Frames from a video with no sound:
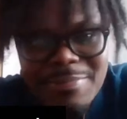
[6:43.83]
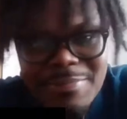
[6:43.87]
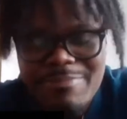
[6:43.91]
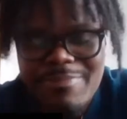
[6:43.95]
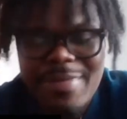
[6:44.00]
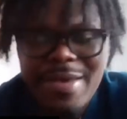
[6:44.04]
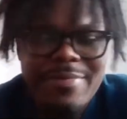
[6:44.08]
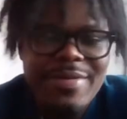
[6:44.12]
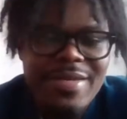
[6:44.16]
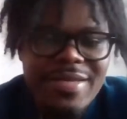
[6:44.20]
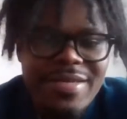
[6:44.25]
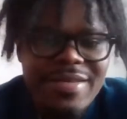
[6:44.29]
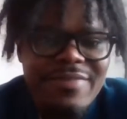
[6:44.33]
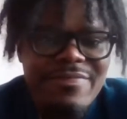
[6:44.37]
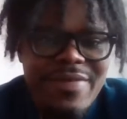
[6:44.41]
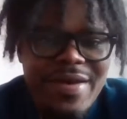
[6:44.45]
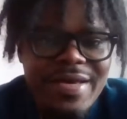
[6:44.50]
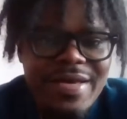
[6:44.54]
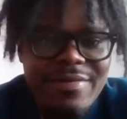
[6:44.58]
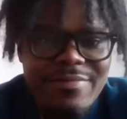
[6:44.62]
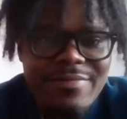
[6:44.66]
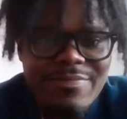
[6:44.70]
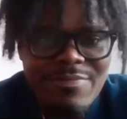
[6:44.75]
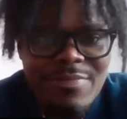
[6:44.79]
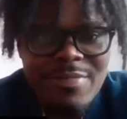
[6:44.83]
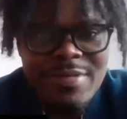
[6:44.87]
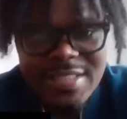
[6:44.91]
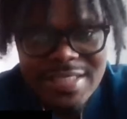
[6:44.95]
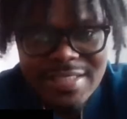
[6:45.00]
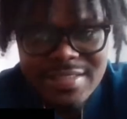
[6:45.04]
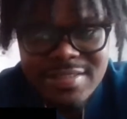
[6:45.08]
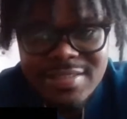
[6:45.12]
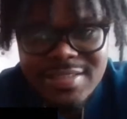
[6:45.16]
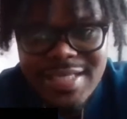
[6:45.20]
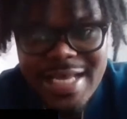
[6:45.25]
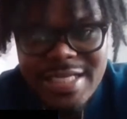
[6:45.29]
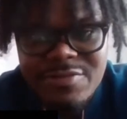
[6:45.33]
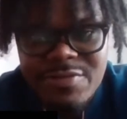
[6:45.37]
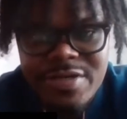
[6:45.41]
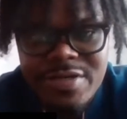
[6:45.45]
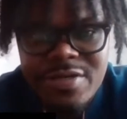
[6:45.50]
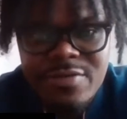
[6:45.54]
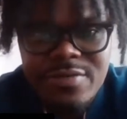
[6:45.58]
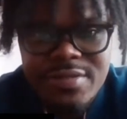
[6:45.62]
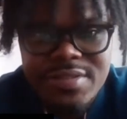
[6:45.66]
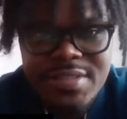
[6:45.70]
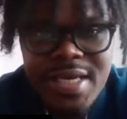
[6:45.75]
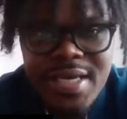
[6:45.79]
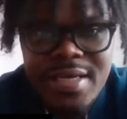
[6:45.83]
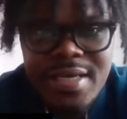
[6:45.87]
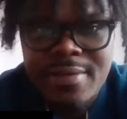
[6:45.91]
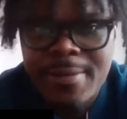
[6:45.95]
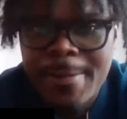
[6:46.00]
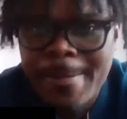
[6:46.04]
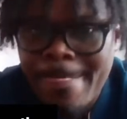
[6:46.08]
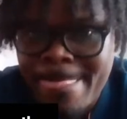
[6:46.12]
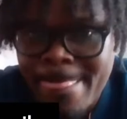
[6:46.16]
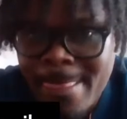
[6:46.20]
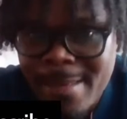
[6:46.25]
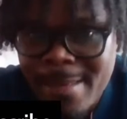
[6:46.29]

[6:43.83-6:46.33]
if I'm exaggerating with 10,